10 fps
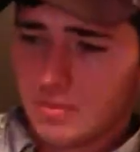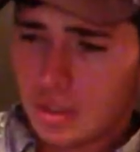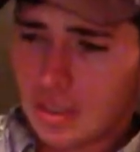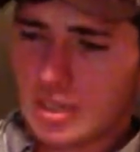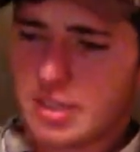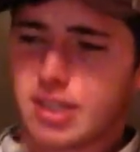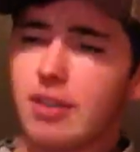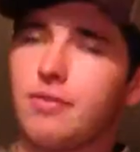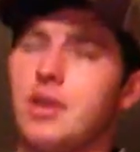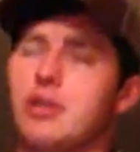Like I
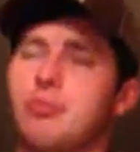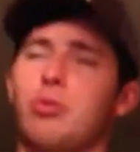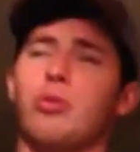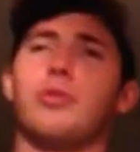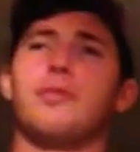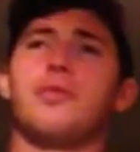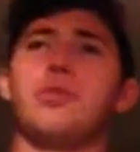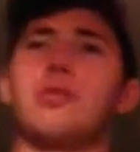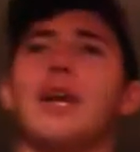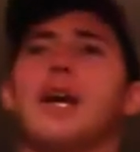said, very important. If
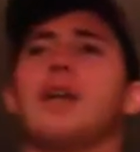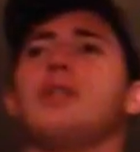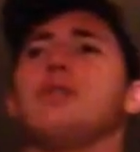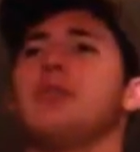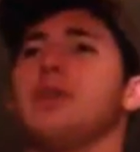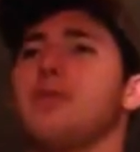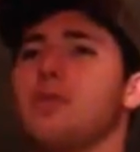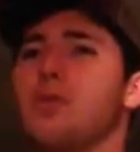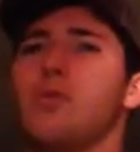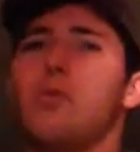you're a caddy, you're definitely
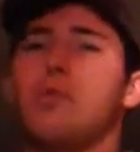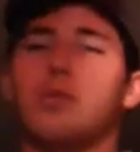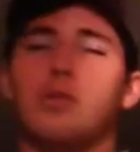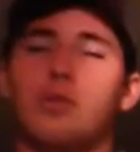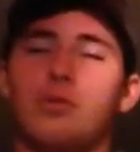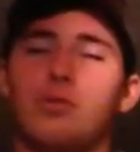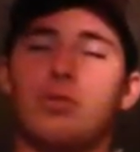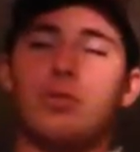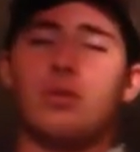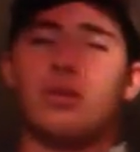going to want one of
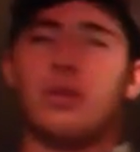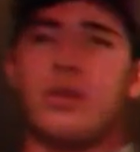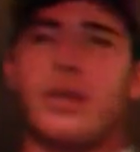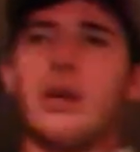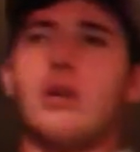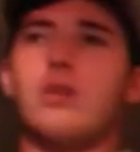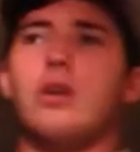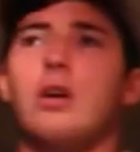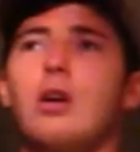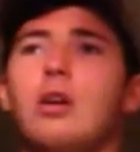those. Now,
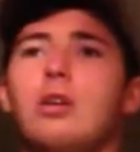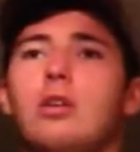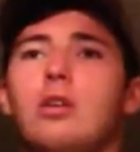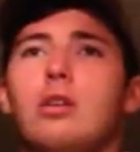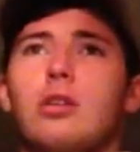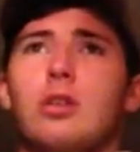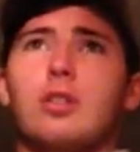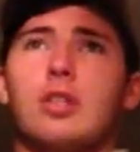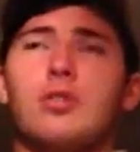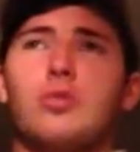let's
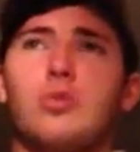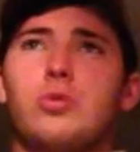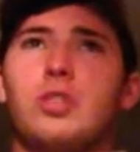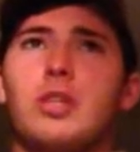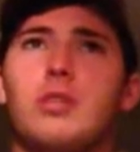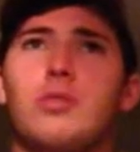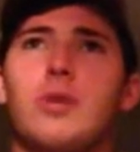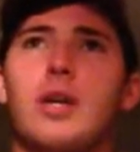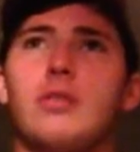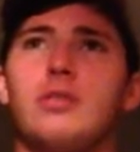get towards the end of the
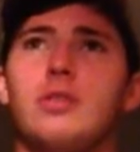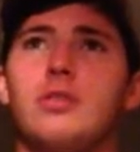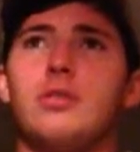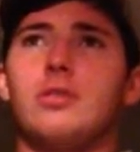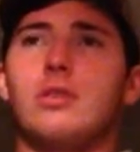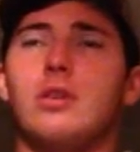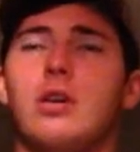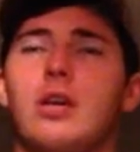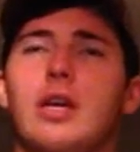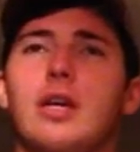round here,
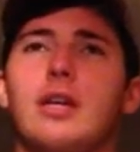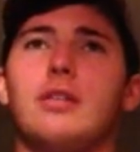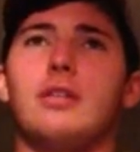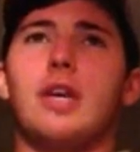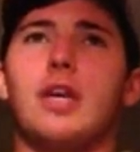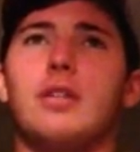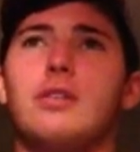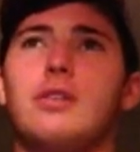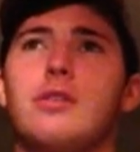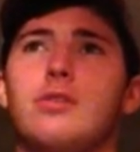and
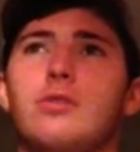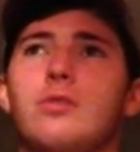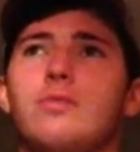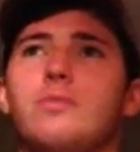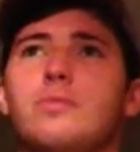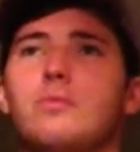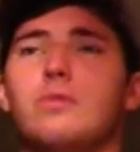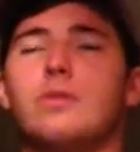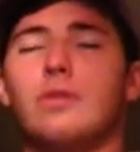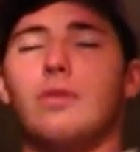18th hole,
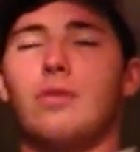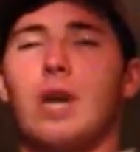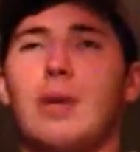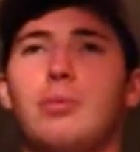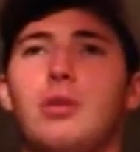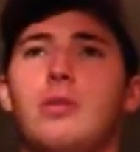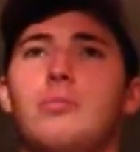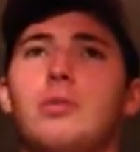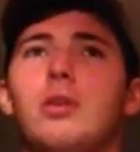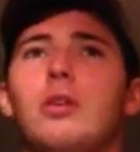wrapping up.
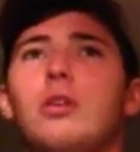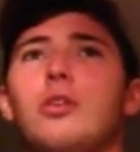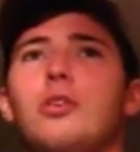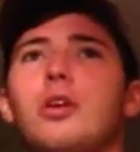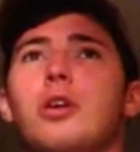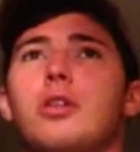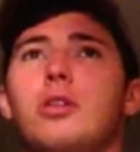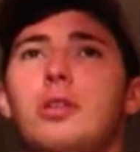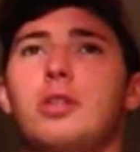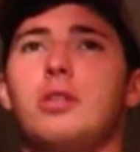You got to
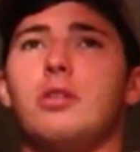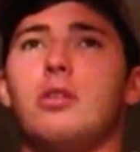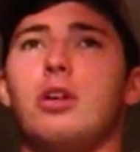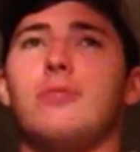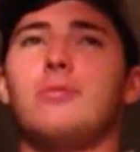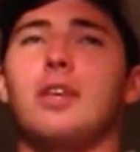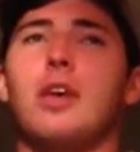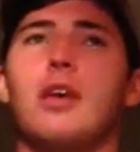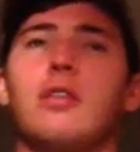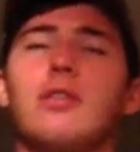clean the clubs
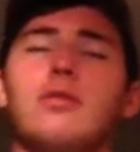again,